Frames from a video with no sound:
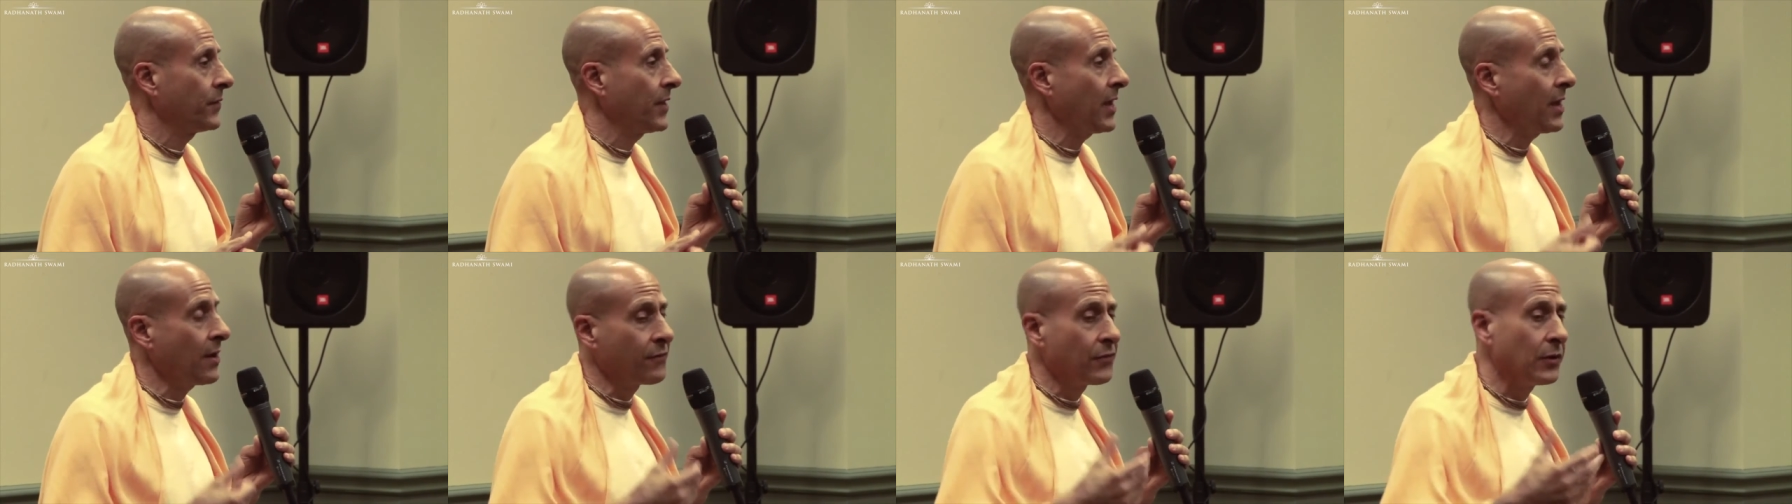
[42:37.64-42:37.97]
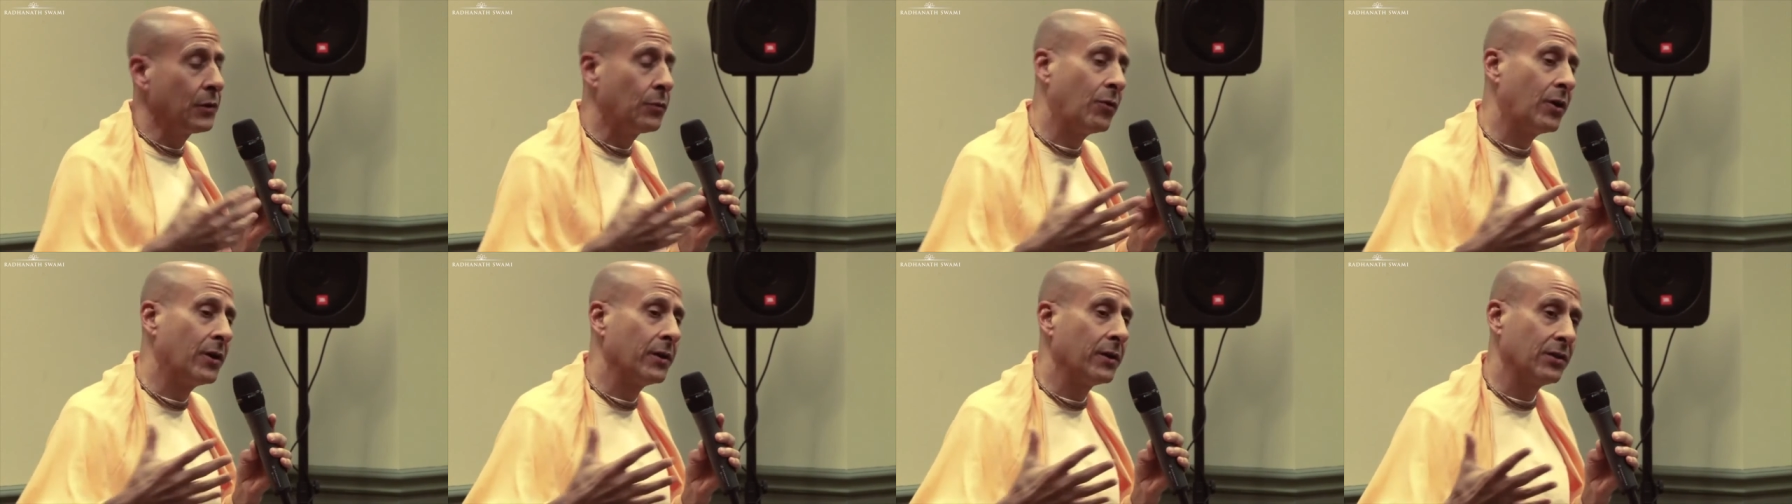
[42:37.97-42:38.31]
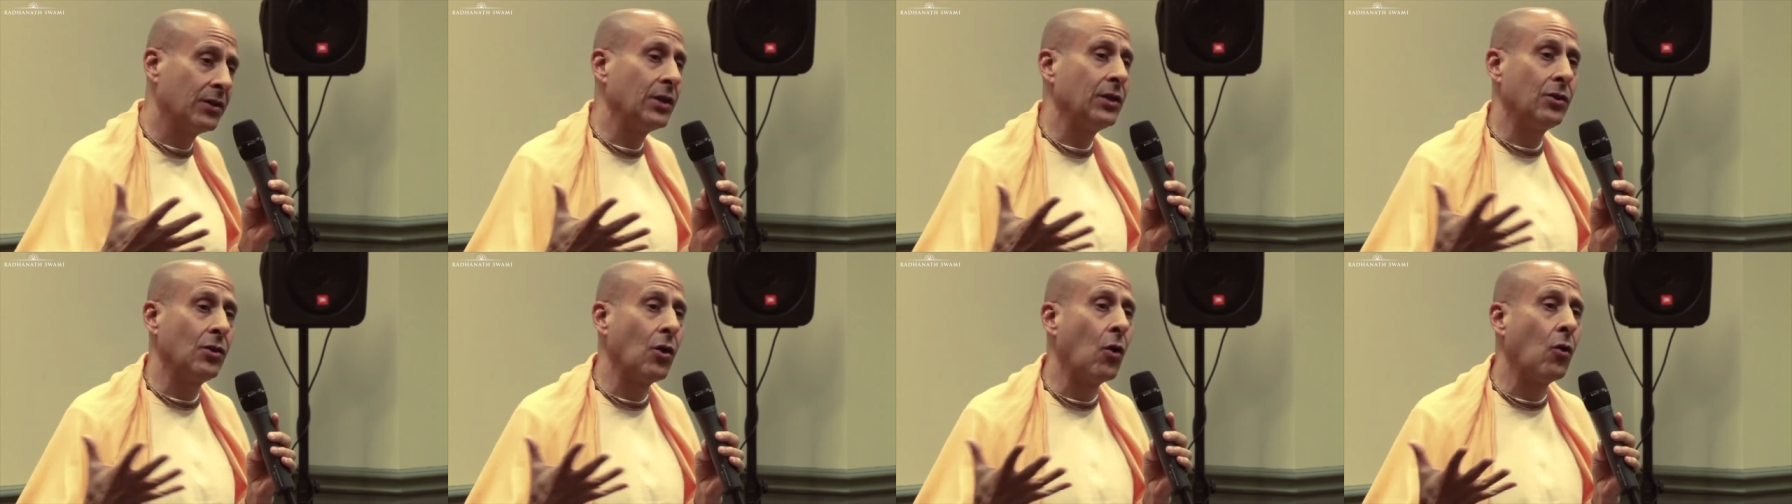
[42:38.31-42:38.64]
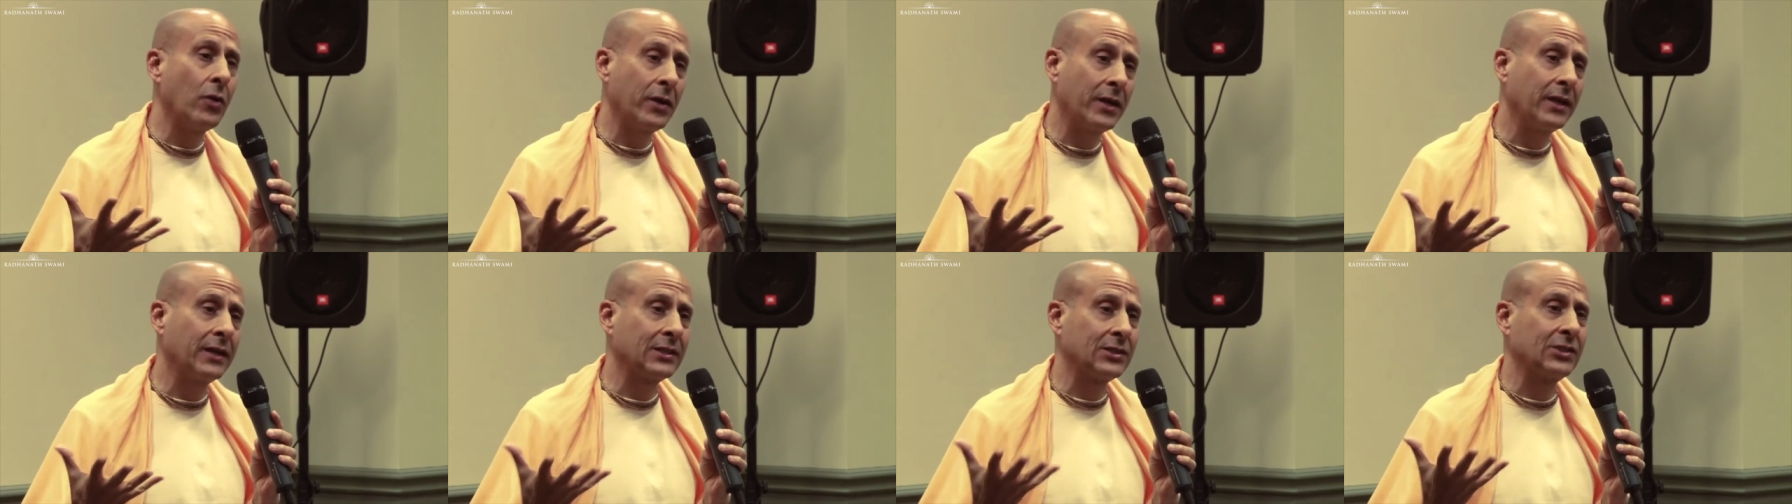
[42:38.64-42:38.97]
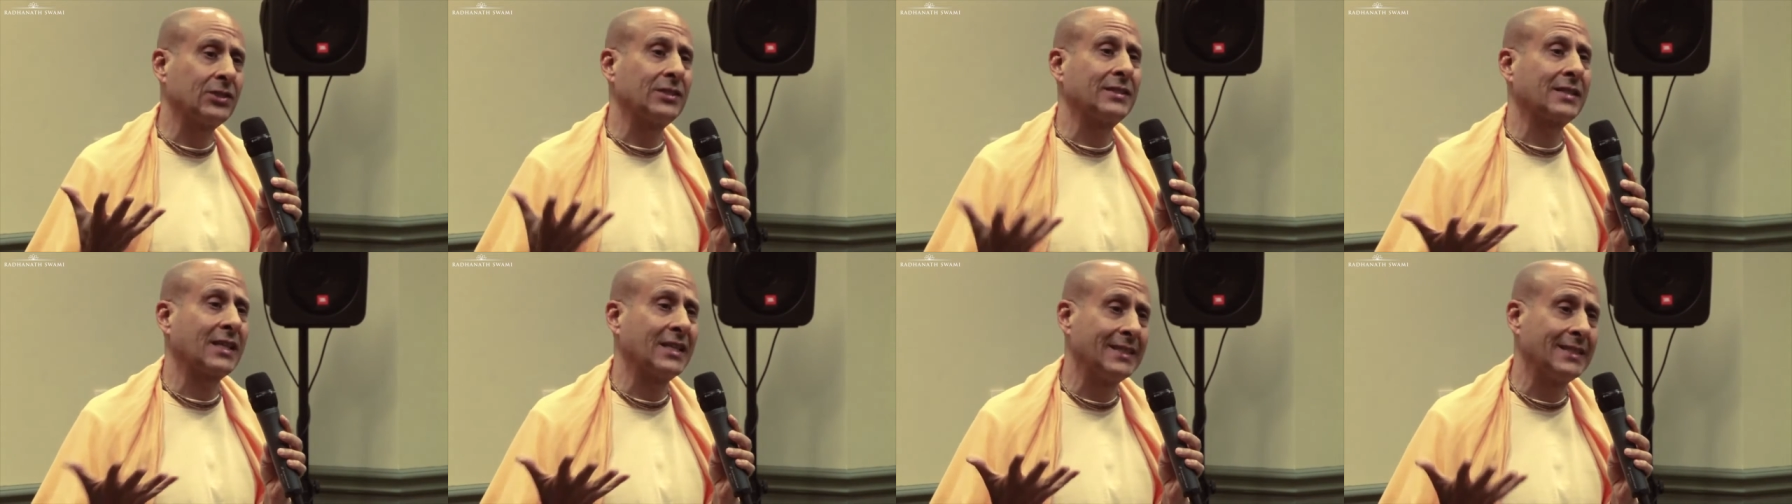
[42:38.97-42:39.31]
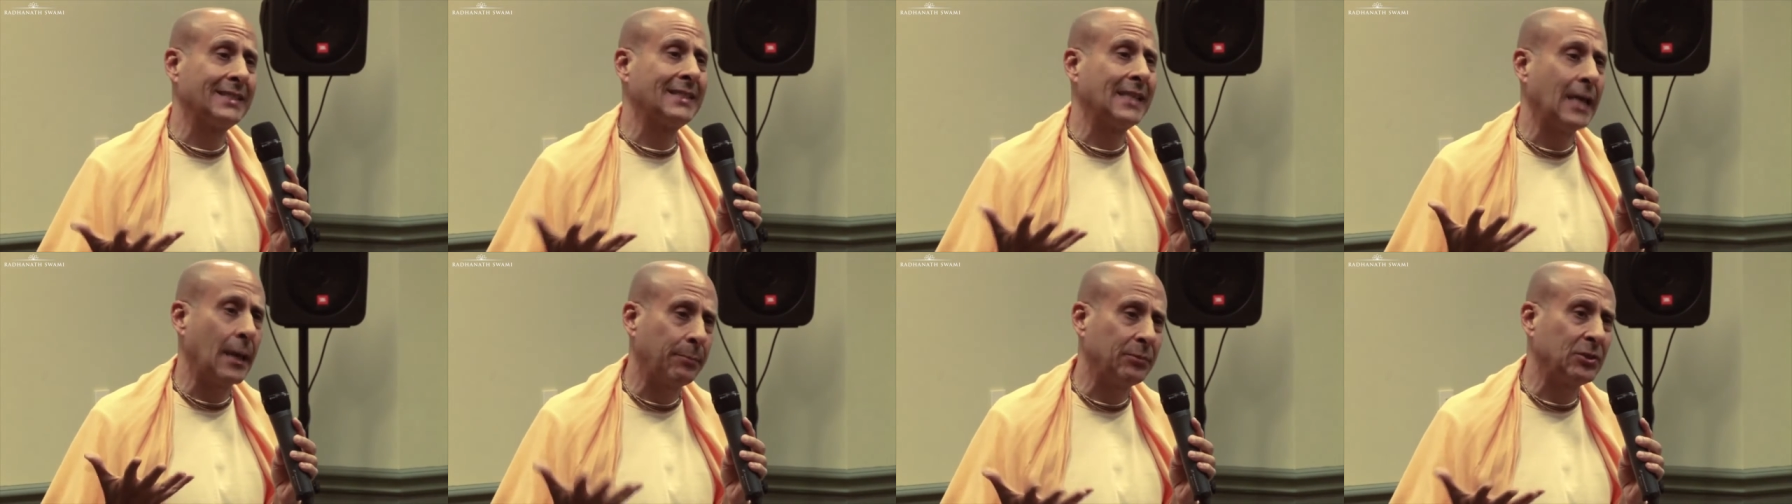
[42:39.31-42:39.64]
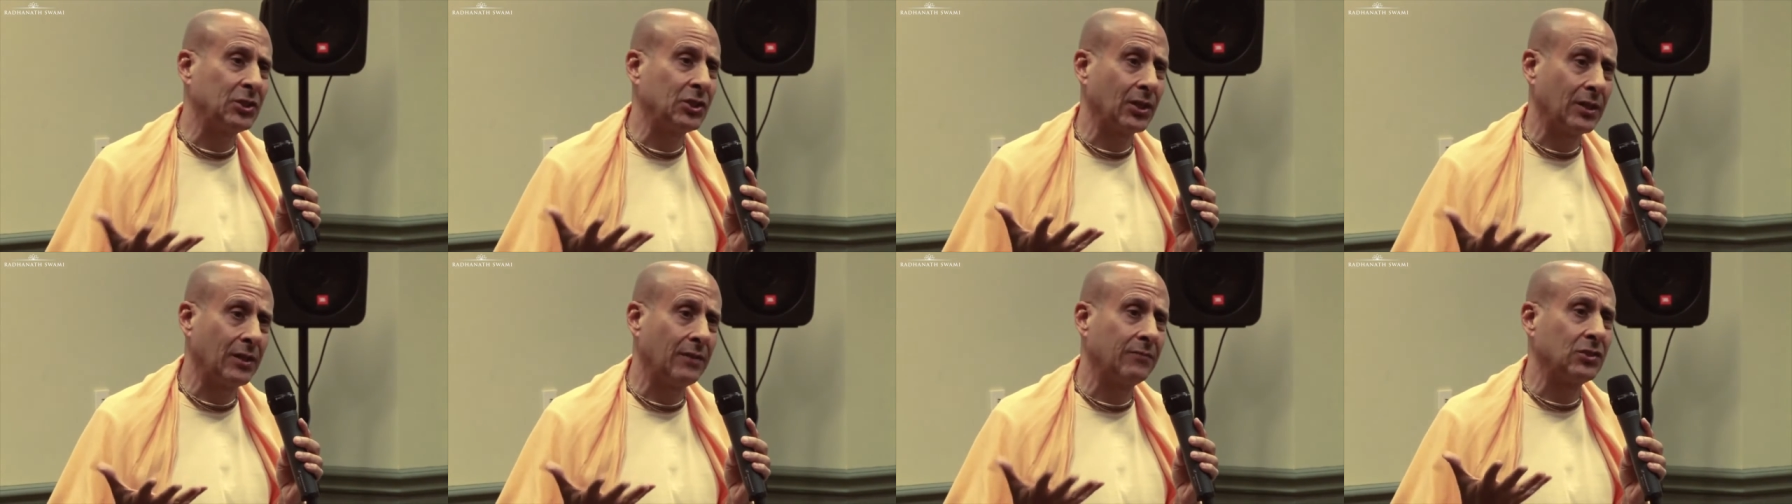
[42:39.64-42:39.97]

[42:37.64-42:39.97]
Everyone, the yogic conception